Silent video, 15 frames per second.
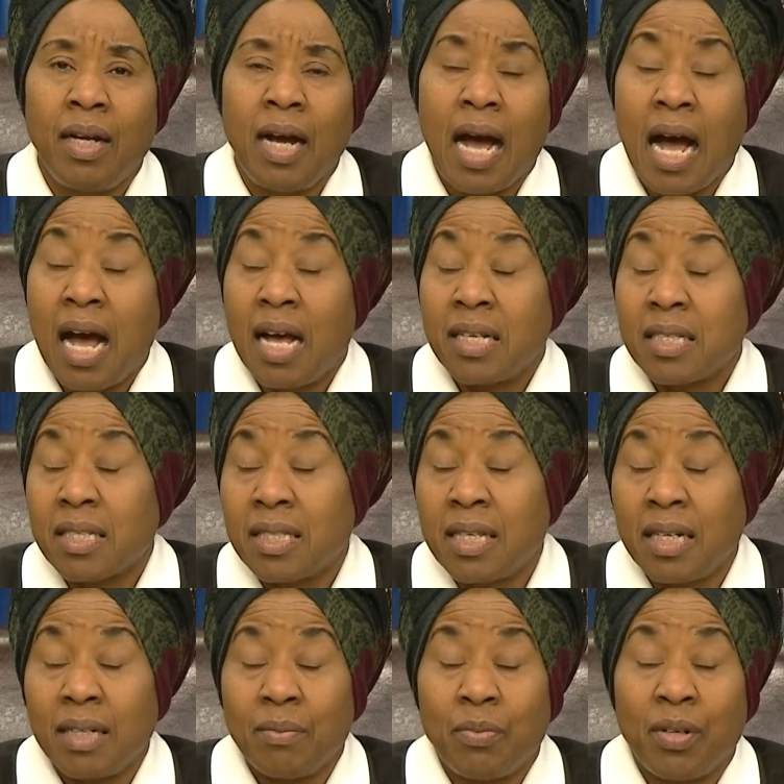Ask
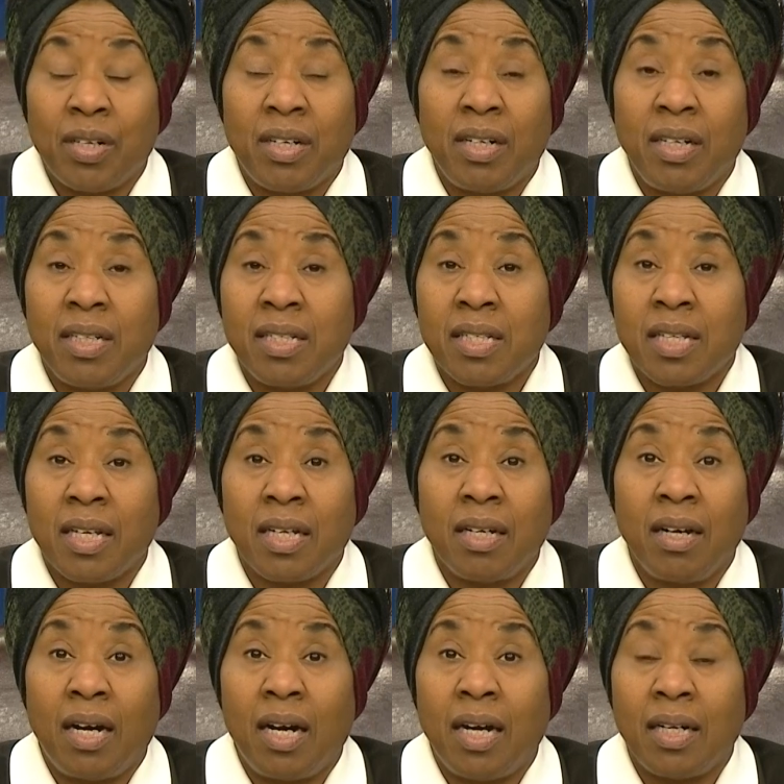deliberately and say,
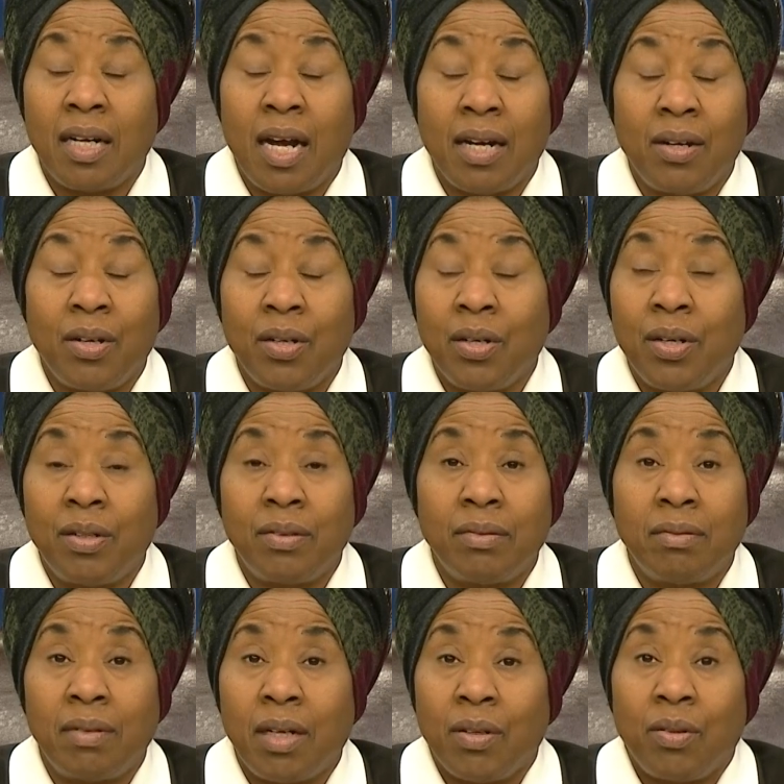God, I don't know.
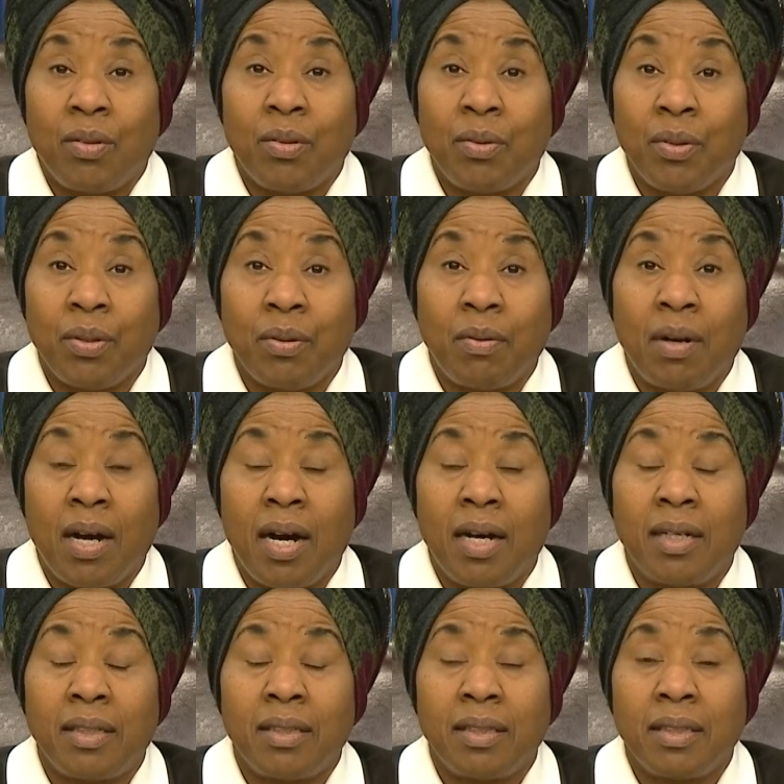I don't know who you
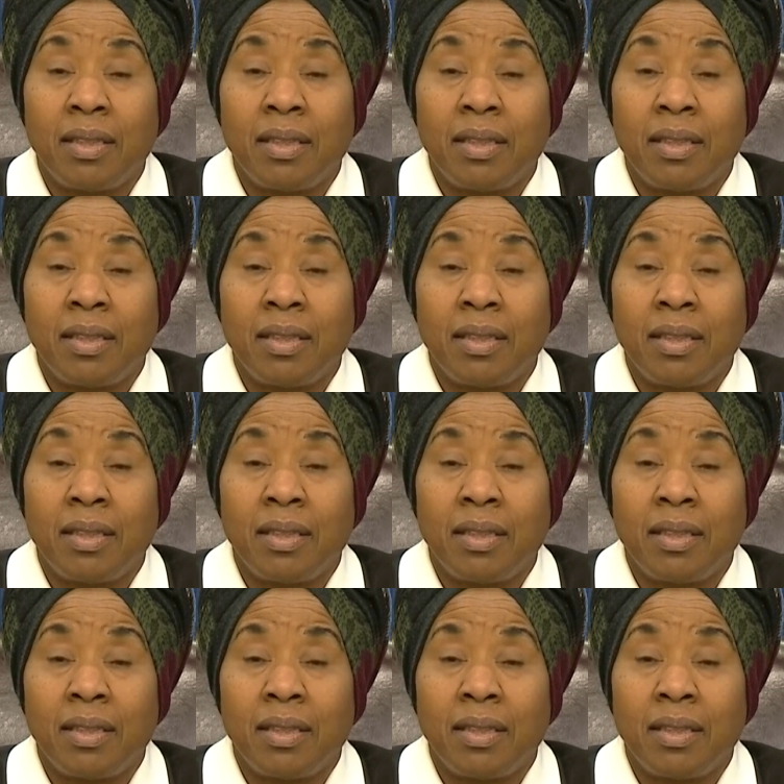are.